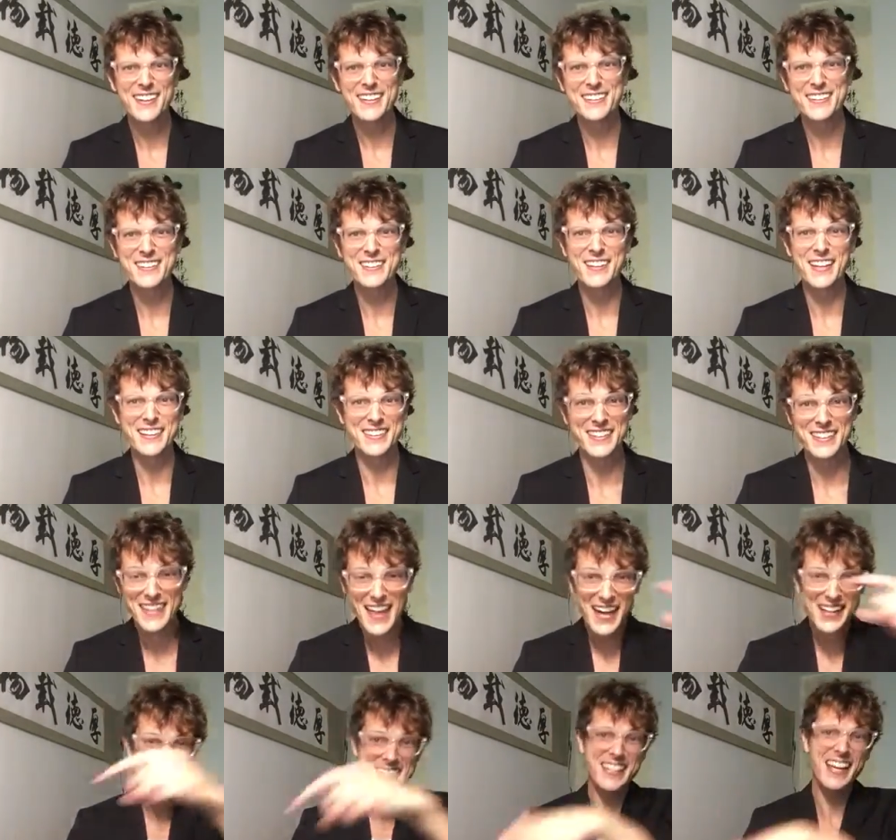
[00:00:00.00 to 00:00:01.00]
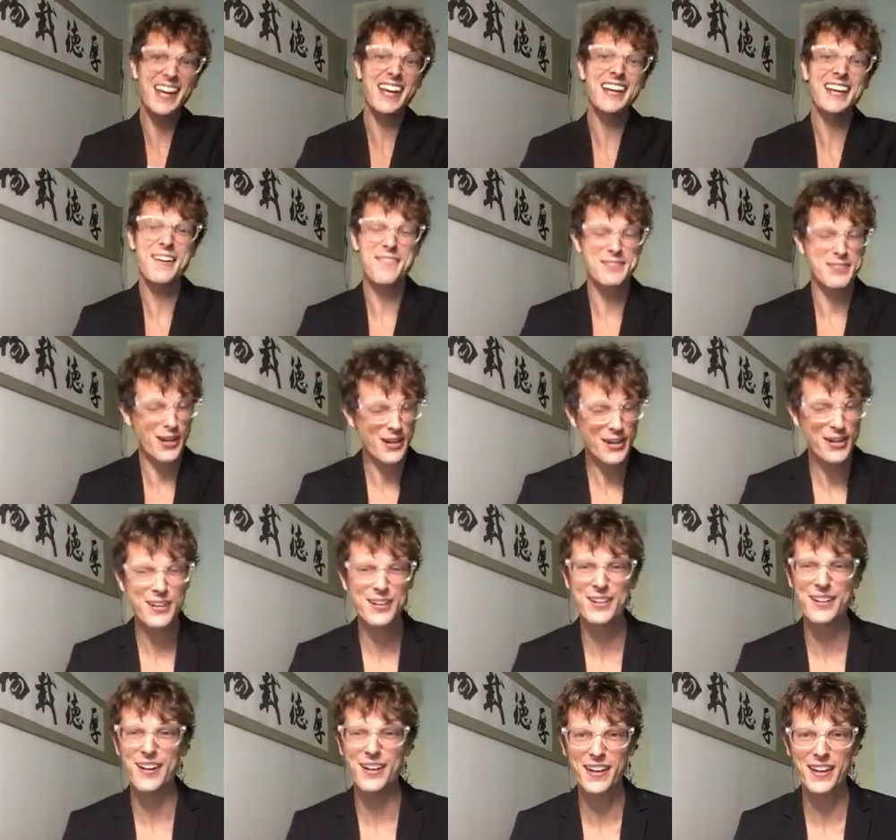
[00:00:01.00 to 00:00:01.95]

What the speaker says: The next day, I've done it.